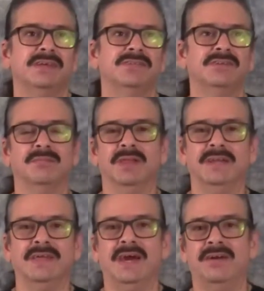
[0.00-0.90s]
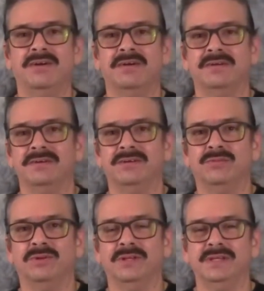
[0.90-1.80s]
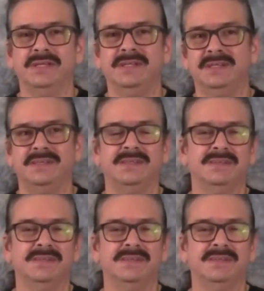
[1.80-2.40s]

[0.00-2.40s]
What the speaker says: something like that, or really